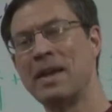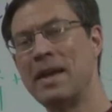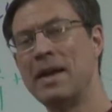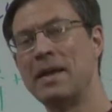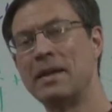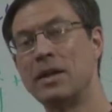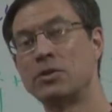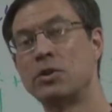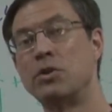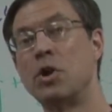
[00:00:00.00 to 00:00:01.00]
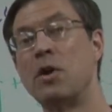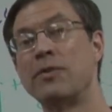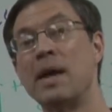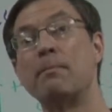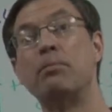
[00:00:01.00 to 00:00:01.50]
and turn
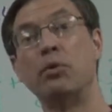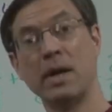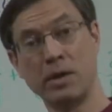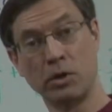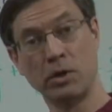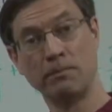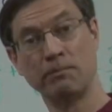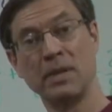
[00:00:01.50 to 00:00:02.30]
off that breaker.